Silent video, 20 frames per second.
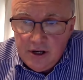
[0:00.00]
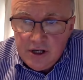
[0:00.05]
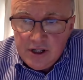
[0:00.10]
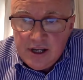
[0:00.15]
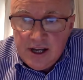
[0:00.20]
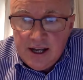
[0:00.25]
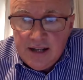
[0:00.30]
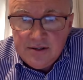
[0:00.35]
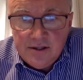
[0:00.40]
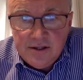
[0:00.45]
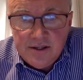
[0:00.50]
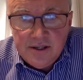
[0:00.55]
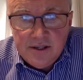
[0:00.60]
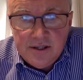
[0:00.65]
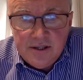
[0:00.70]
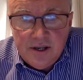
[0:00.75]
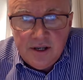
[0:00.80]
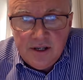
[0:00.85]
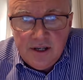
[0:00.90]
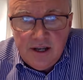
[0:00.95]
The Irish Cancer
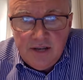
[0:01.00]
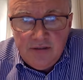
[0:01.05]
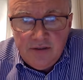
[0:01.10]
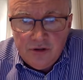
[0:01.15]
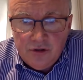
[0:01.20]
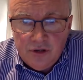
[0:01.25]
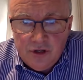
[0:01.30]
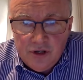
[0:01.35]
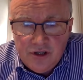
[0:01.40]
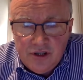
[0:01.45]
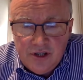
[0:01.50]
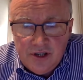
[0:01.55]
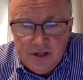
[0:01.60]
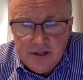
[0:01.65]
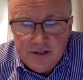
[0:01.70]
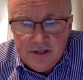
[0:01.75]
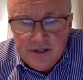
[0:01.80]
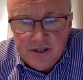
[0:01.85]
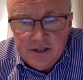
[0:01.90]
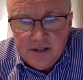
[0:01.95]
Society haven't crunched
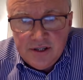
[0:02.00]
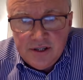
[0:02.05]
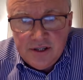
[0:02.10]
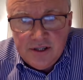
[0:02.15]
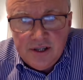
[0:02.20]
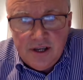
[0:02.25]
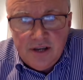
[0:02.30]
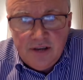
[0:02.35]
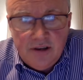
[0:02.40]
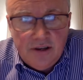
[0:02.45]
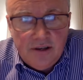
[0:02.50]
their statistics